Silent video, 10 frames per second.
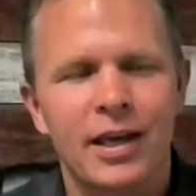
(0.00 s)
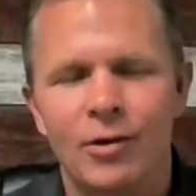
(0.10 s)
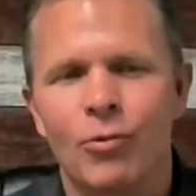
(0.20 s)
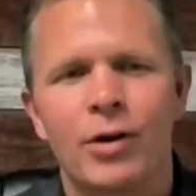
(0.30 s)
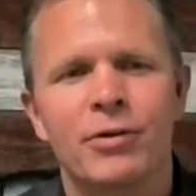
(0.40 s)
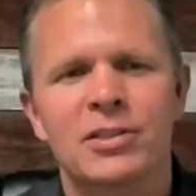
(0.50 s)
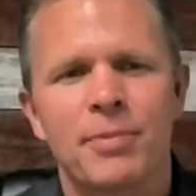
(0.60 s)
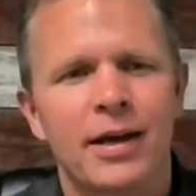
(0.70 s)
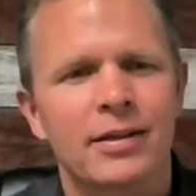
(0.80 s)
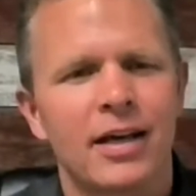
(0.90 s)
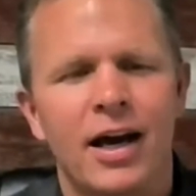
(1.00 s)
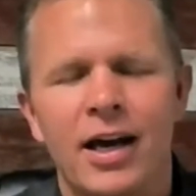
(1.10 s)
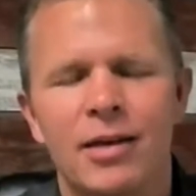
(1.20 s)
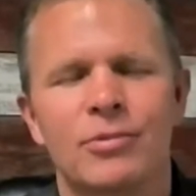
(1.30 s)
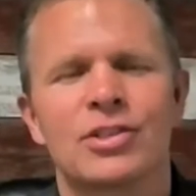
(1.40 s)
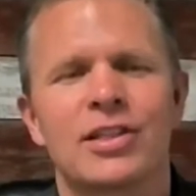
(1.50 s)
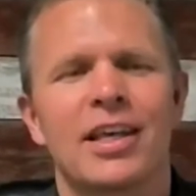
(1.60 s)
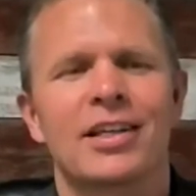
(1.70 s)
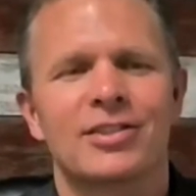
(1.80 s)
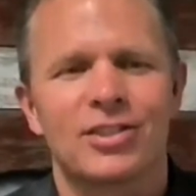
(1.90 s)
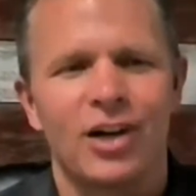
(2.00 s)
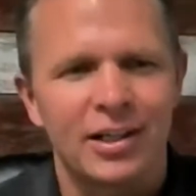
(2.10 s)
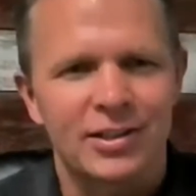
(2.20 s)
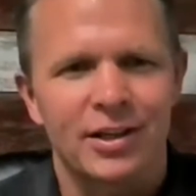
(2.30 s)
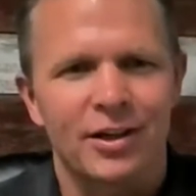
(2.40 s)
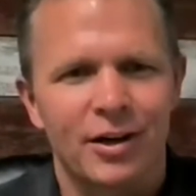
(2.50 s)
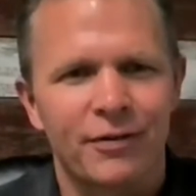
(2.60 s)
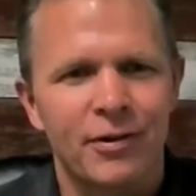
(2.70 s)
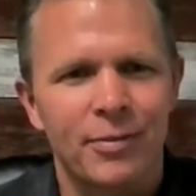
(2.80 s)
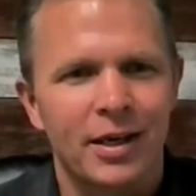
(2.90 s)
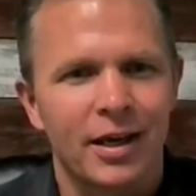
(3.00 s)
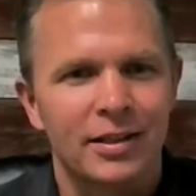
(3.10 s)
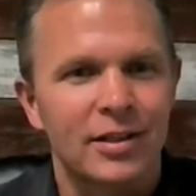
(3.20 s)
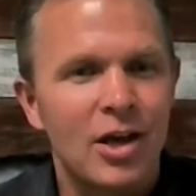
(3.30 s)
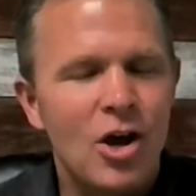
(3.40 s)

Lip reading: And in one respect, I am just exhausted, Curfy, because